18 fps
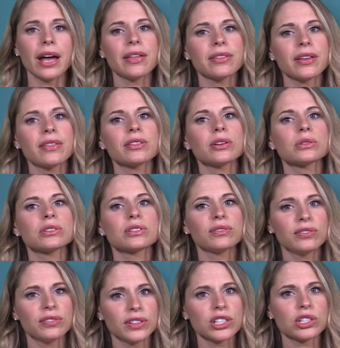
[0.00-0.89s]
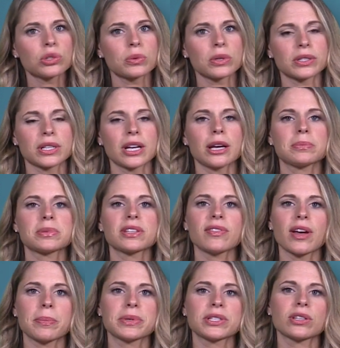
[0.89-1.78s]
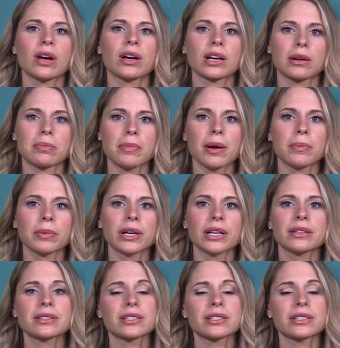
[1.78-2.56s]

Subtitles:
and then there's visual types of episodic memory,